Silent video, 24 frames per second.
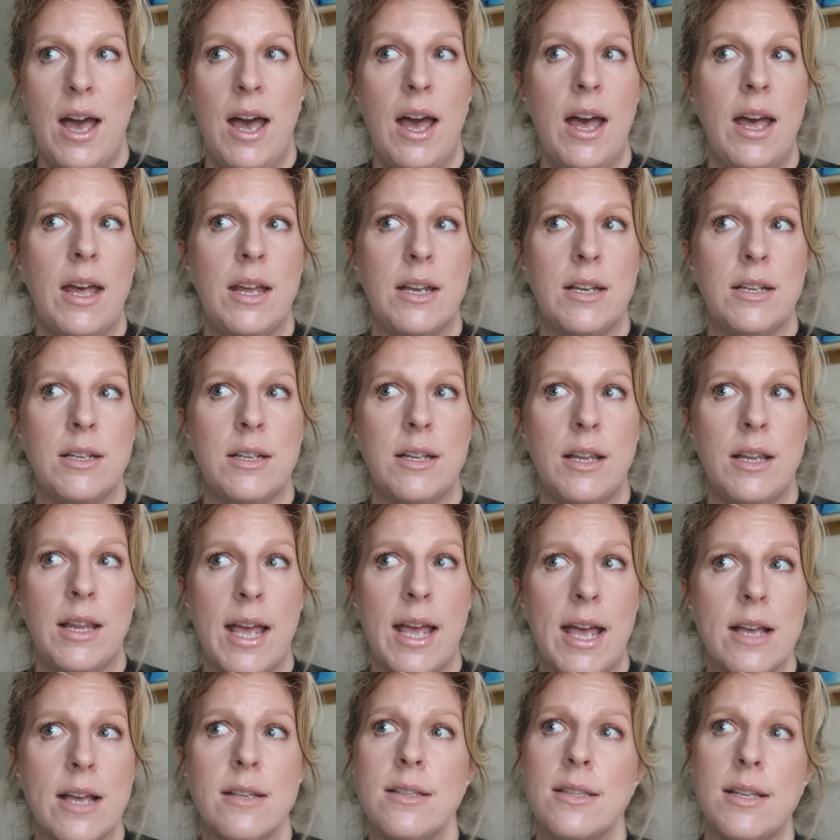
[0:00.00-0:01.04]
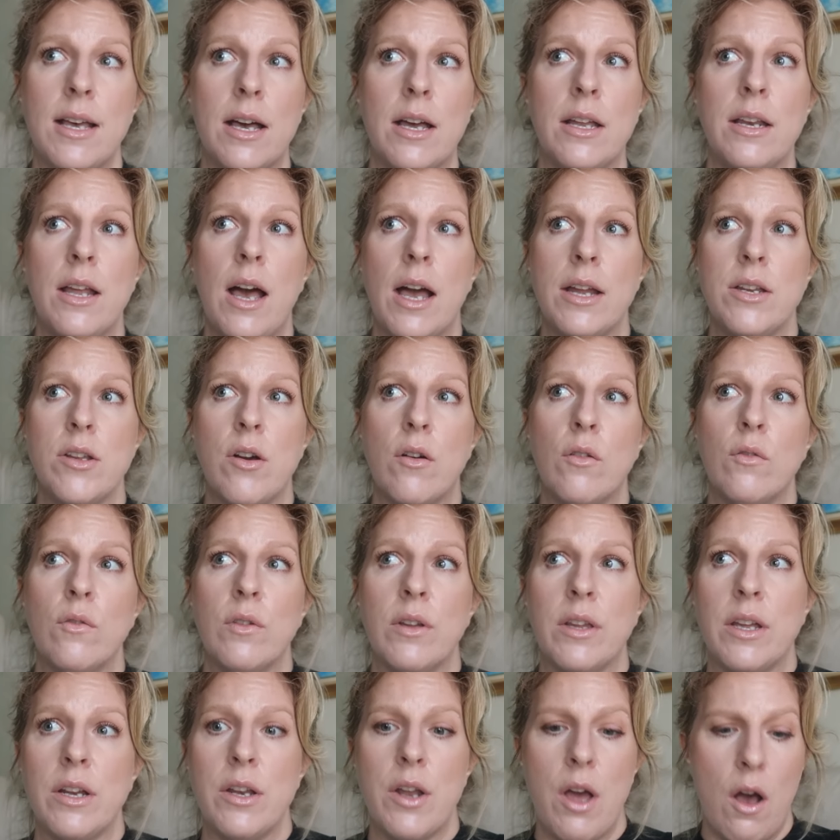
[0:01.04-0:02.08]
And like I said, I don't
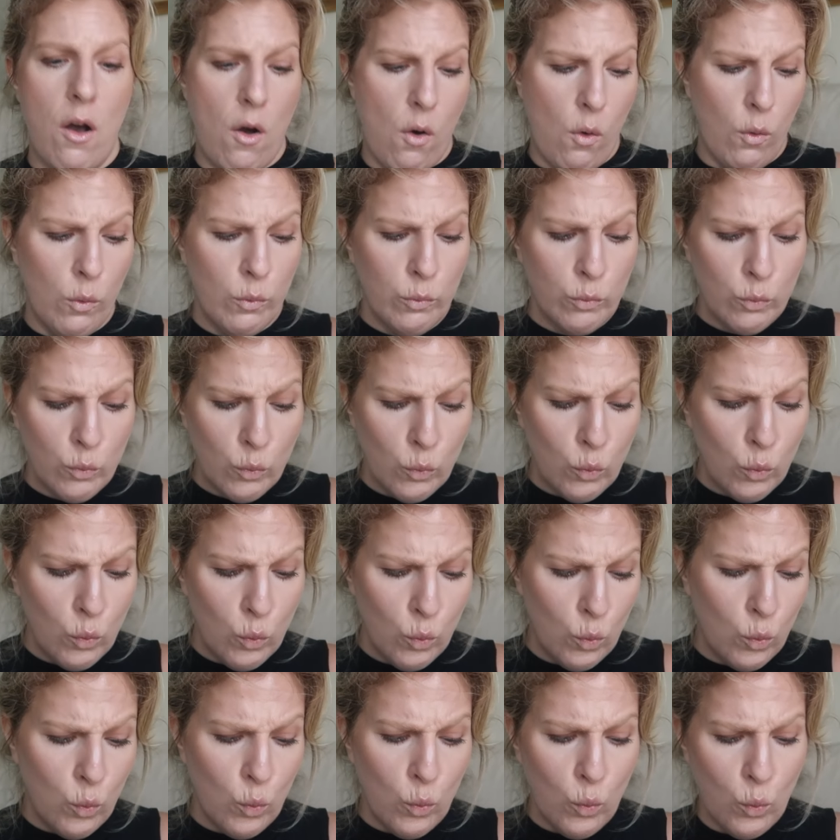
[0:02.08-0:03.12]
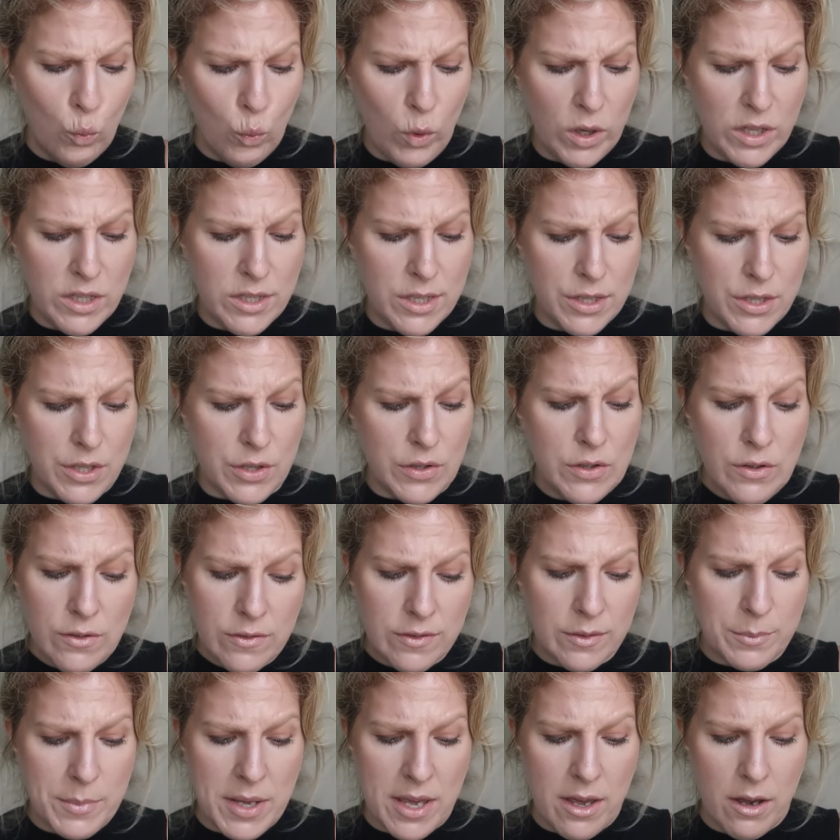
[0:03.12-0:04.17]
really know what to do
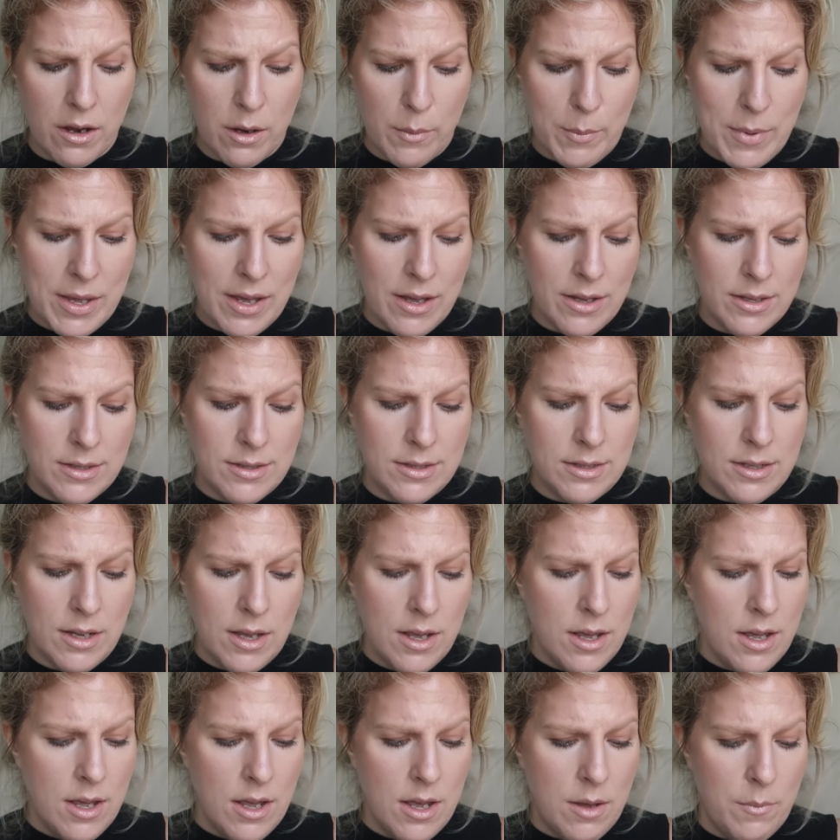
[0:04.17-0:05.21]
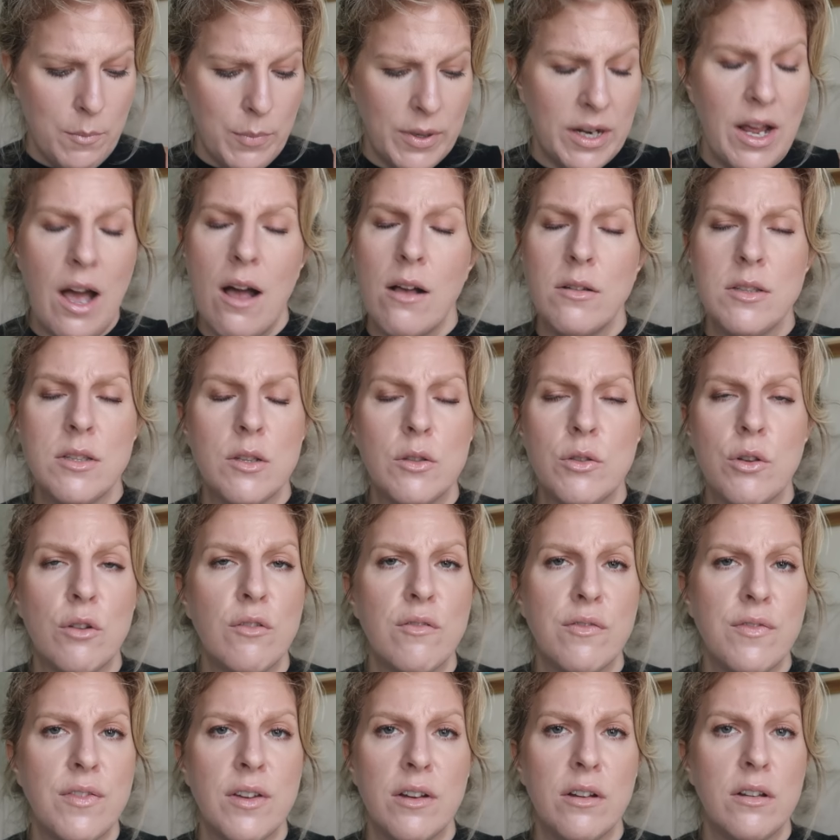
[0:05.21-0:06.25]
from here because but I also don't
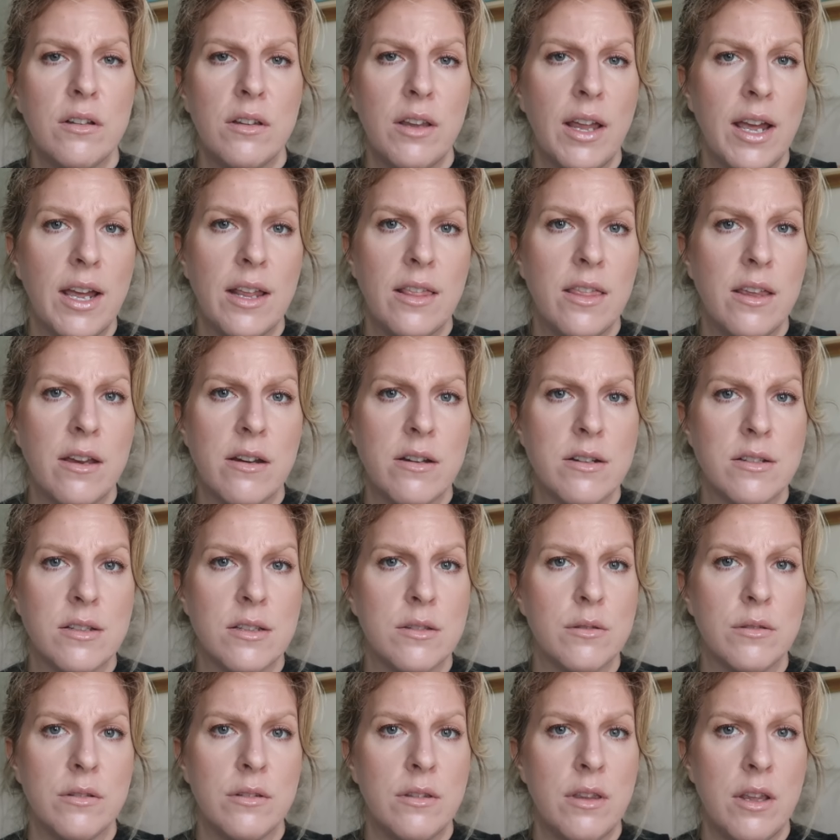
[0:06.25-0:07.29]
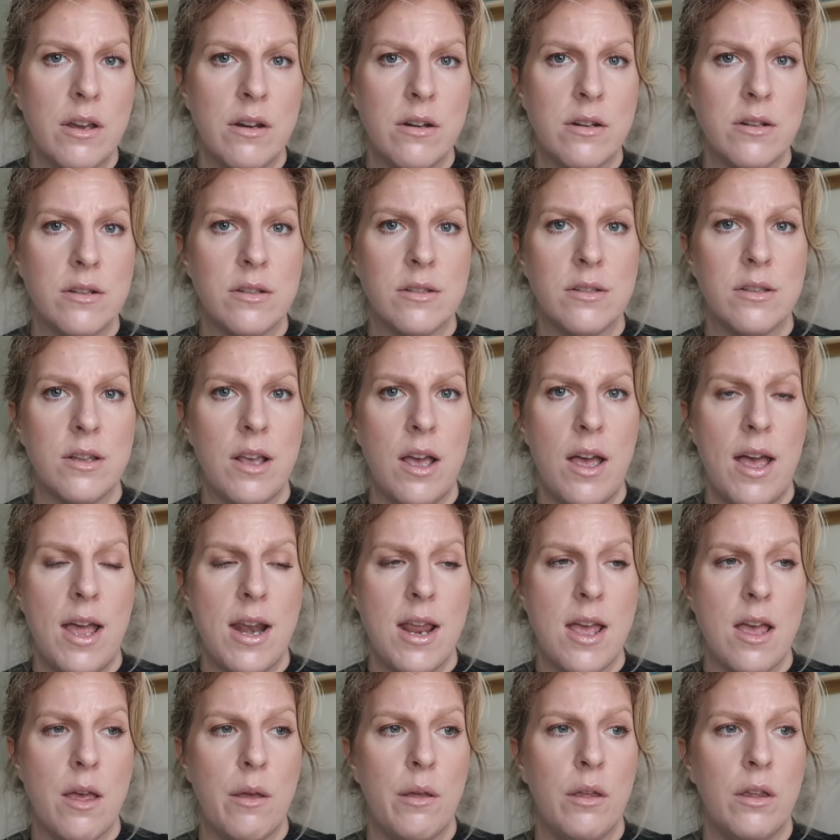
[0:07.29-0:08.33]
feel like there's there's
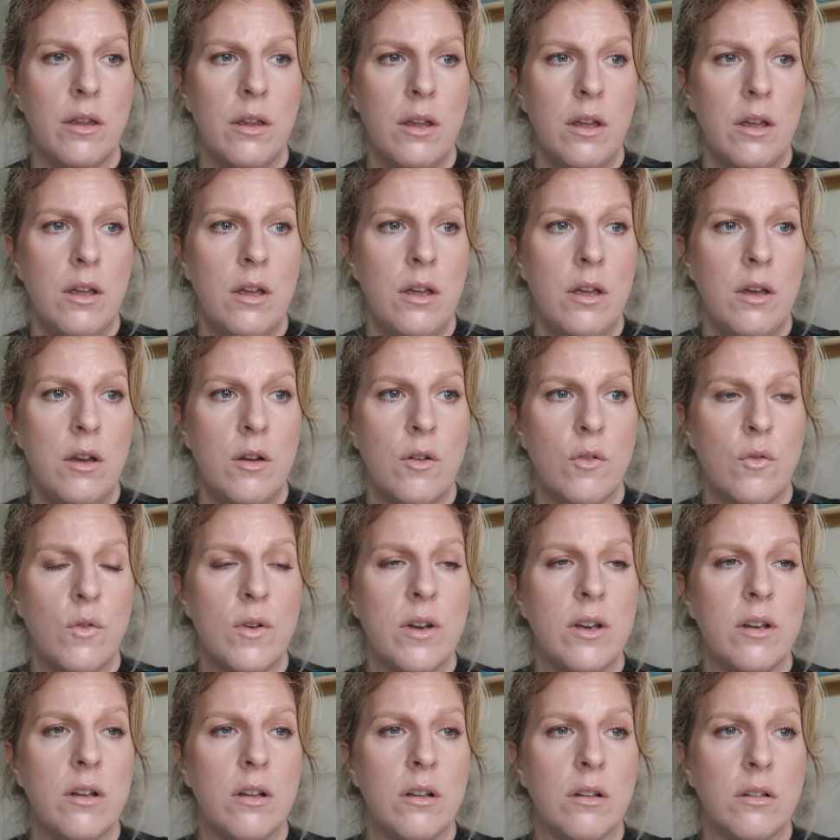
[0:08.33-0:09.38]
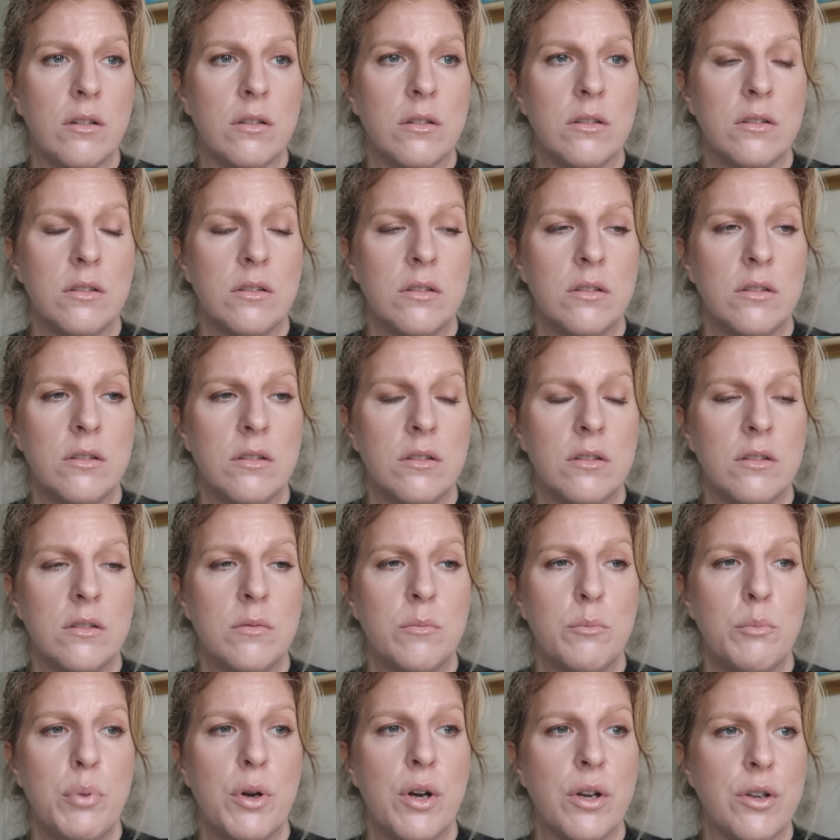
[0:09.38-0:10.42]
any real
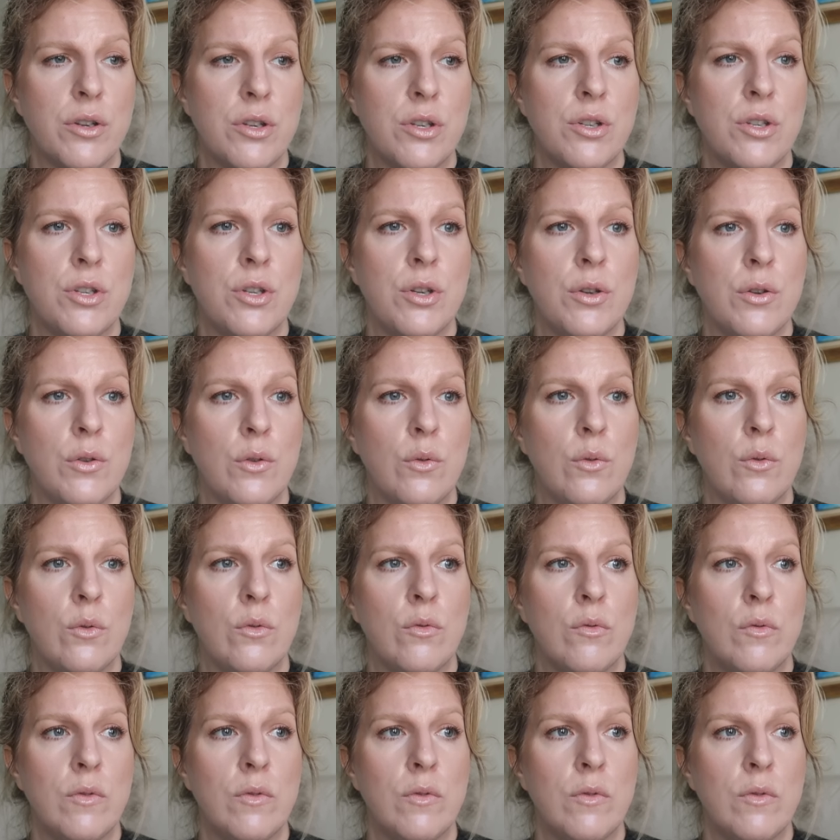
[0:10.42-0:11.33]
push to